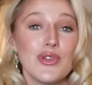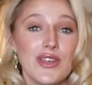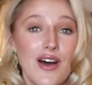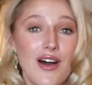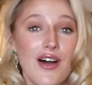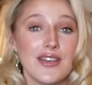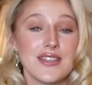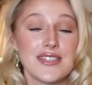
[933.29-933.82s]

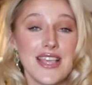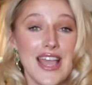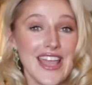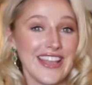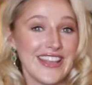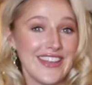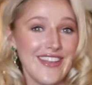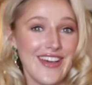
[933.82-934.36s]
last
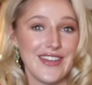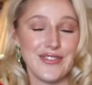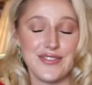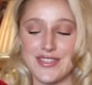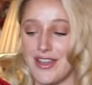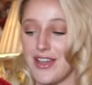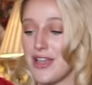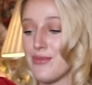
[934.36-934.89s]
a
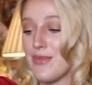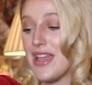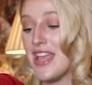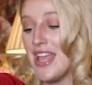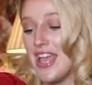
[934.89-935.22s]
lifetime.